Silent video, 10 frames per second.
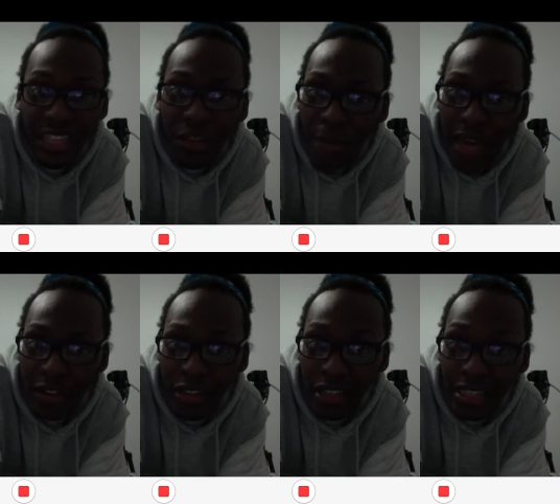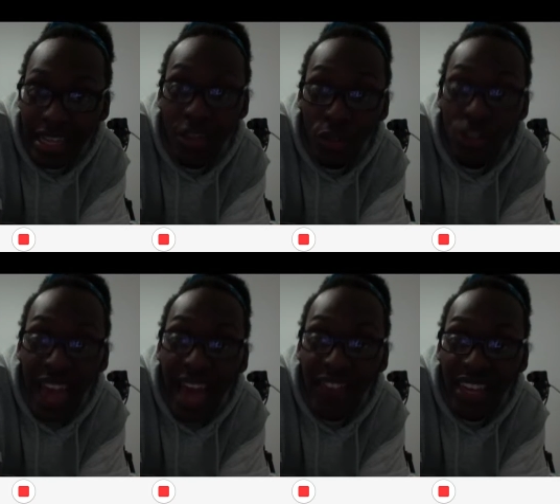metal, and you're
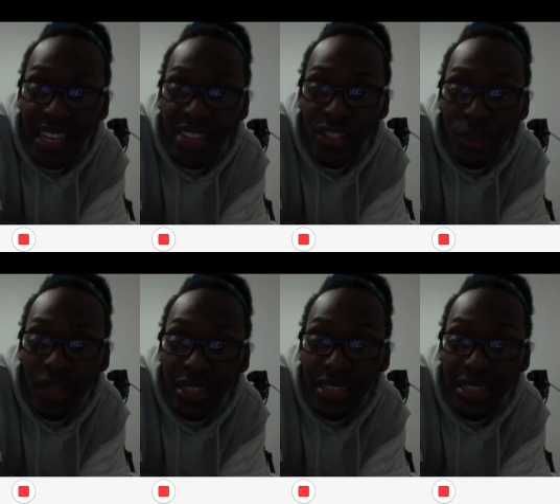diving into it.